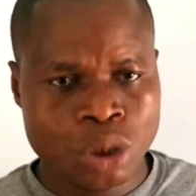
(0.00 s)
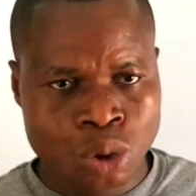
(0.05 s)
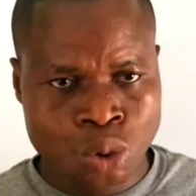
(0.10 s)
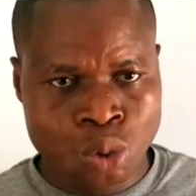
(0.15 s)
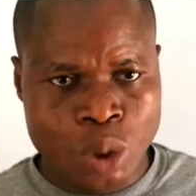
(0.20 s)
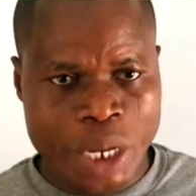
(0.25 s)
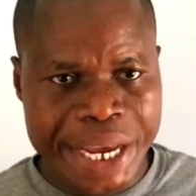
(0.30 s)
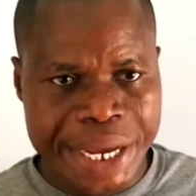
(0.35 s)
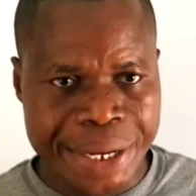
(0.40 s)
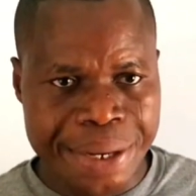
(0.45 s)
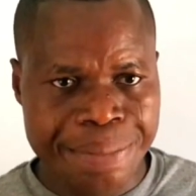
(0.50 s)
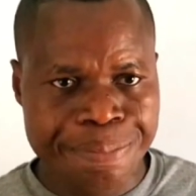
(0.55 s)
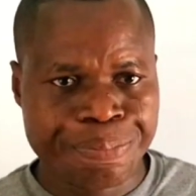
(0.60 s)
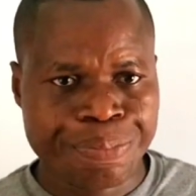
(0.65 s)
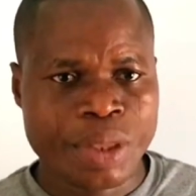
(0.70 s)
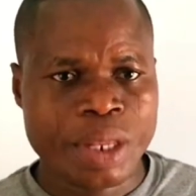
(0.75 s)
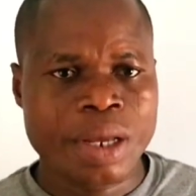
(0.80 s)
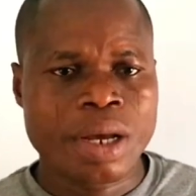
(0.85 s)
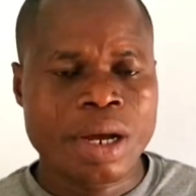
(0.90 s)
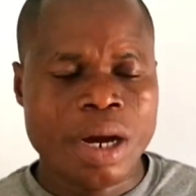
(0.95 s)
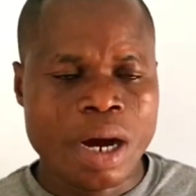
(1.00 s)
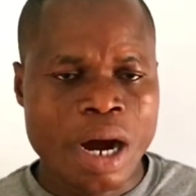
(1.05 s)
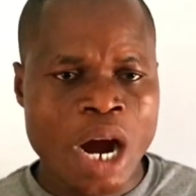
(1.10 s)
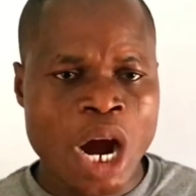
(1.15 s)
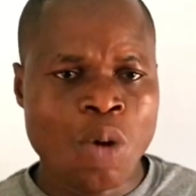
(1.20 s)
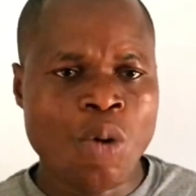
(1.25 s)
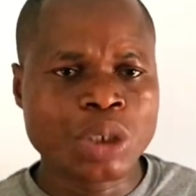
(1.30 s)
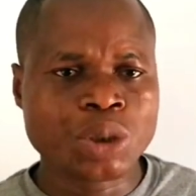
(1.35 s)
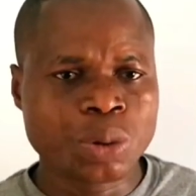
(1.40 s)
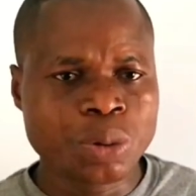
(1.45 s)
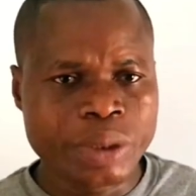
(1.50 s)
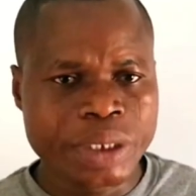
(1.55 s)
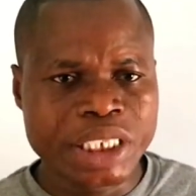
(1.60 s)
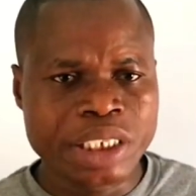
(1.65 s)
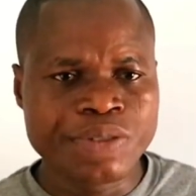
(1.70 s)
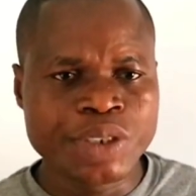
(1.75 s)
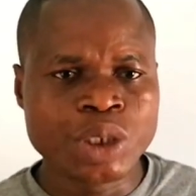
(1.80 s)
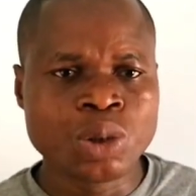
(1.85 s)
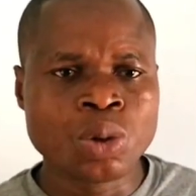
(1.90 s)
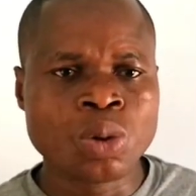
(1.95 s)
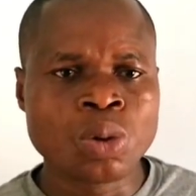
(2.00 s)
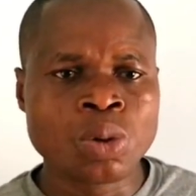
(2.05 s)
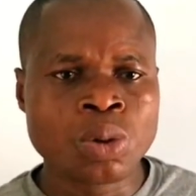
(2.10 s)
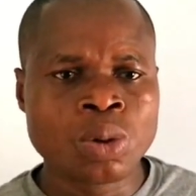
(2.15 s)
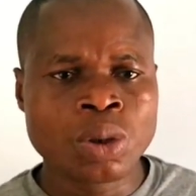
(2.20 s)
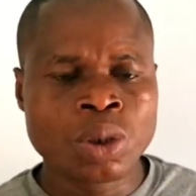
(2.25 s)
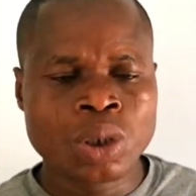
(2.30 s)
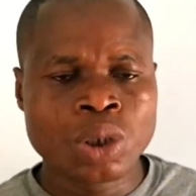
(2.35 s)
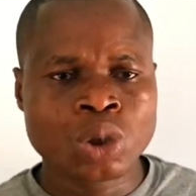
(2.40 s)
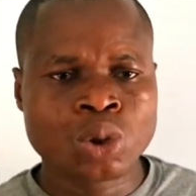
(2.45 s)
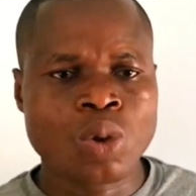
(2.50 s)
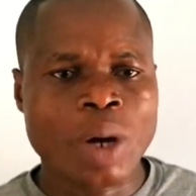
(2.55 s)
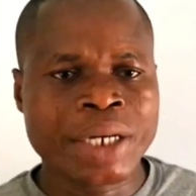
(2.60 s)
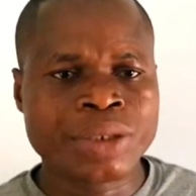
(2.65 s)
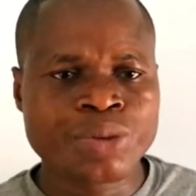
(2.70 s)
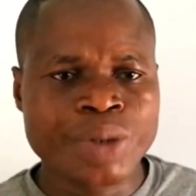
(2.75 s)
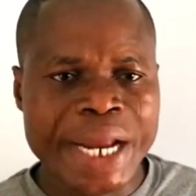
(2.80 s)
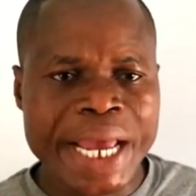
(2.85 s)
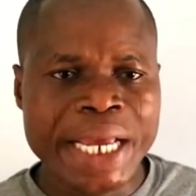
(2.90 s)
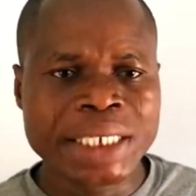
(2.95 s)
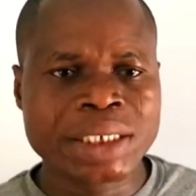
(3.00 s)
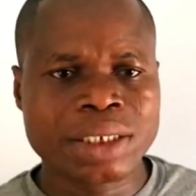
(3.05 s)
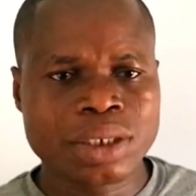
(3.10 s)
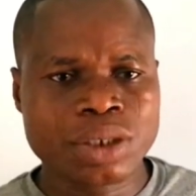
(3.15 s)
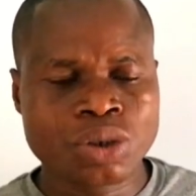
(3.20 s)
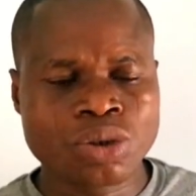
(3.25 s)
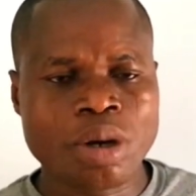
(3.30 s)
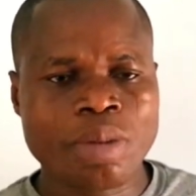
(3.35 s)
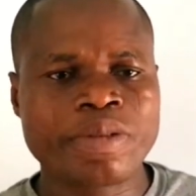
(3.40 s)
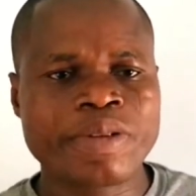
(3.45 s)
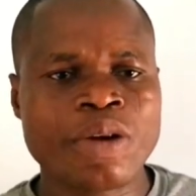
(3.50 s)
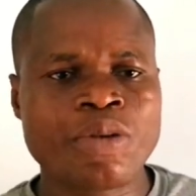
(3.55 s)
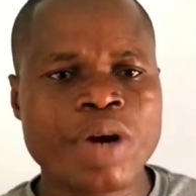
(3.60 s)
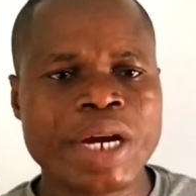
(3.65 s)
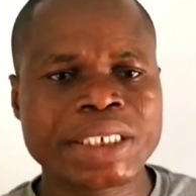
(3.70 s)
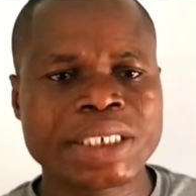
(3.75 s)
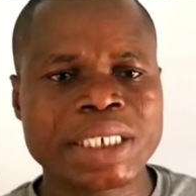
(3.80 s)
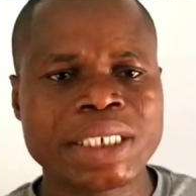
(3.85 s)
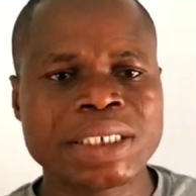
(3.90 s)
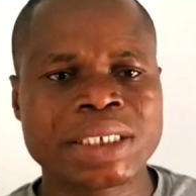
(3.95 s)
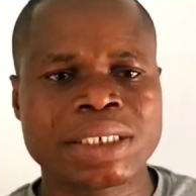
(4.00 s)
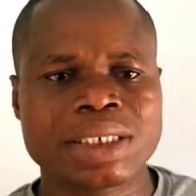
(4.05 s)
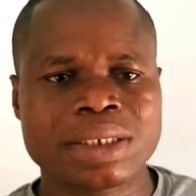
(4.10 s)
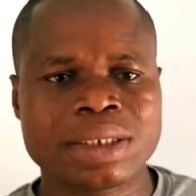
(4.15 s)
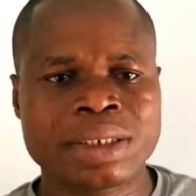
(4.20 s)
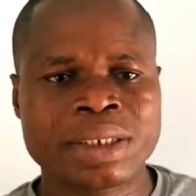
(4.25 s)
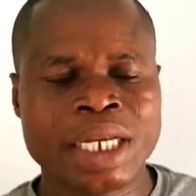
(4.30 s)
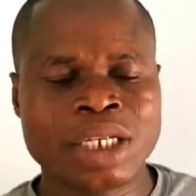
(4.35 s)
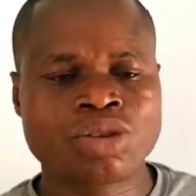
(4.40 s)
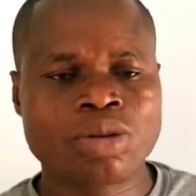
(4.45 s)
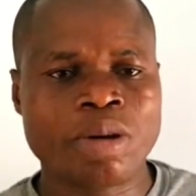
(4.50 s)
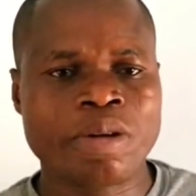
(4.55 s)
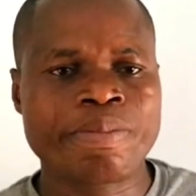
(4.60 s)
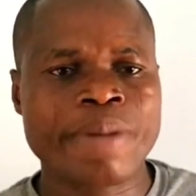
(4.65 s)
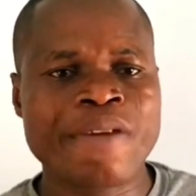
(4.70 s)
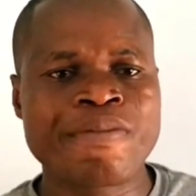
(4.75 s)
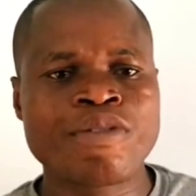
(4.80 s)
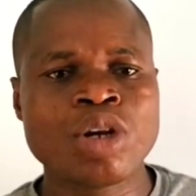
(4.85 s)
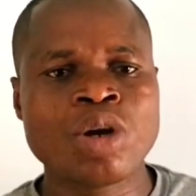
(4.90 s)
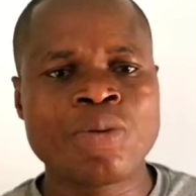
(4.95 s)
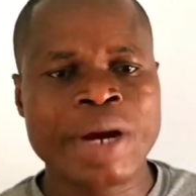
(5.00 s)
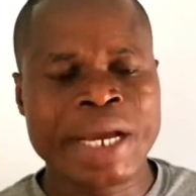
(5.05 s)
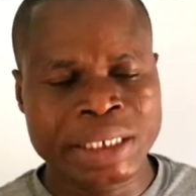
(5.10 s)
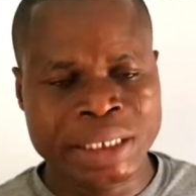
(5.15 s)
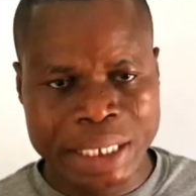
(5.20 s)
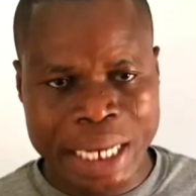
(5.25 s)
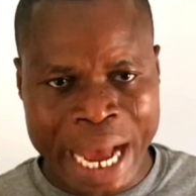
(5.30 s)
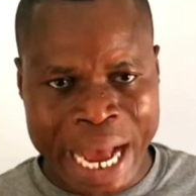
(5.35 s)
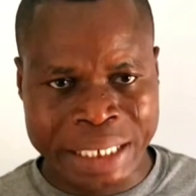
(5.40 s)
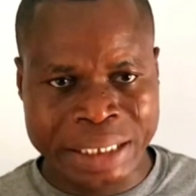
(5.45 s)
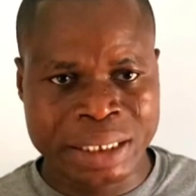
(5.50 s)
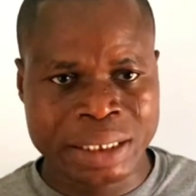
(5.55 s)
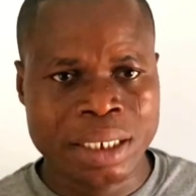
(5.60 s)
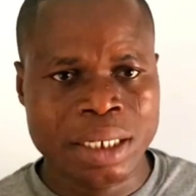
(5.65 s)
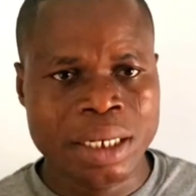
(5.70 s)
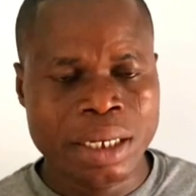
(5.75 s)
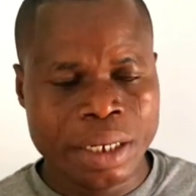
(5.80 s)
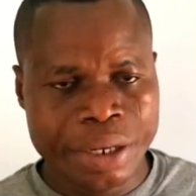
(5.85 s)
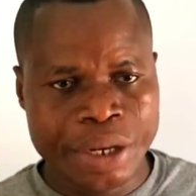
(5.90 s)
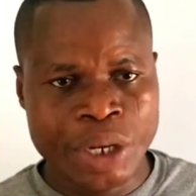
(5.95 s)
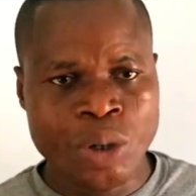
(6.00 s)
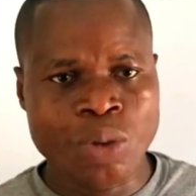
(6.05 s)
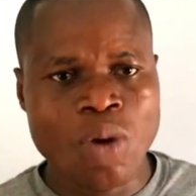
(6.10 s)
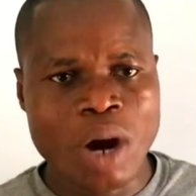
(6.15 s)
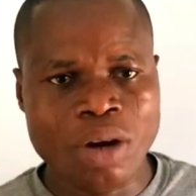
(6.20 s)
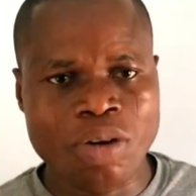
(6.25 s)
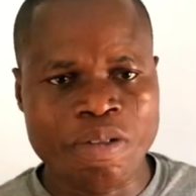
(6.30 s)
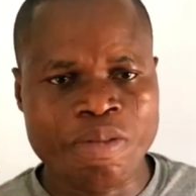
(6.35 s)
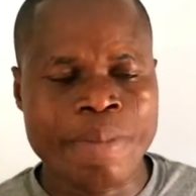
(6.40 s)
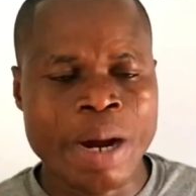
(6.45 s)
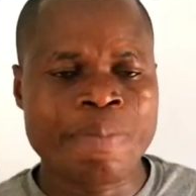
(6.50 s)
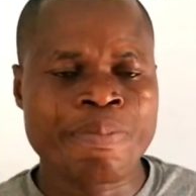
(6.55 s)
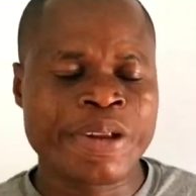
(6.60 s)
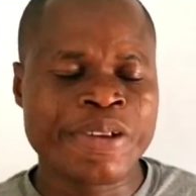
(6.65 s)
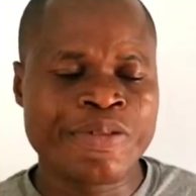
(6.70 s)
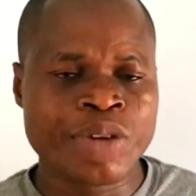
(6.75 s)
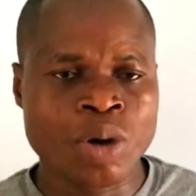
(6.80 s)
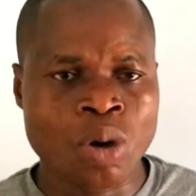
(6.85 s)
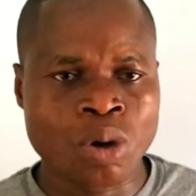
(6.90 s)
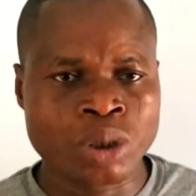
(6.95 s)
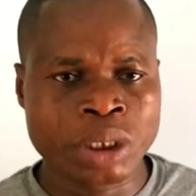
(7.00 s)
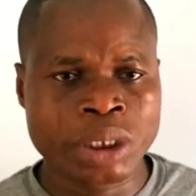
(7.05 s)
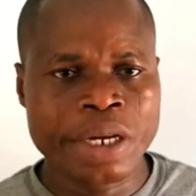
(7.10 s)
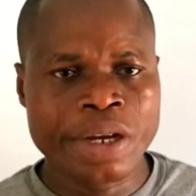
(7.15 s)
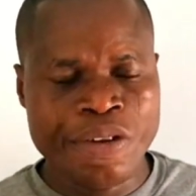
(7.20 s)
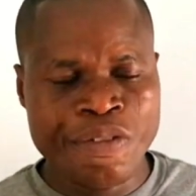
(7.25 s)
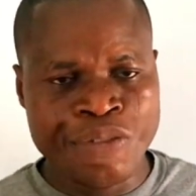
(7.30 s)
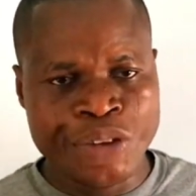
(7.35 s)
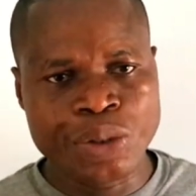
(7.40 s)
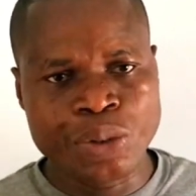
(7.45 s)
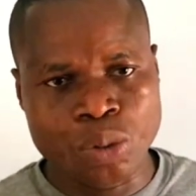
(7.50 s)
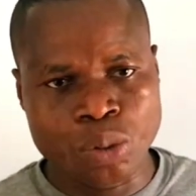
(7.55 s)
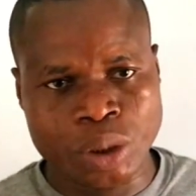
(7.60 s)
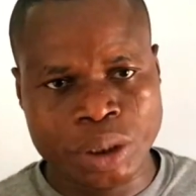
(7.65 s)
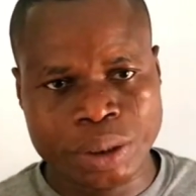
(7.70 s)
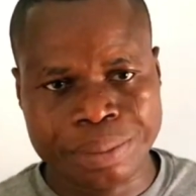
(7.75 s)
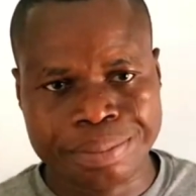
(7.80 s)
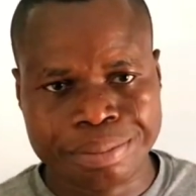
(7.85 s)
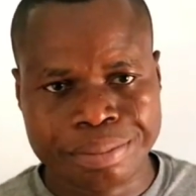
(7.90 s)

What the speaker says: Today, I want to use this video to address some of the questions that some of my followers asked in one of my previous videos.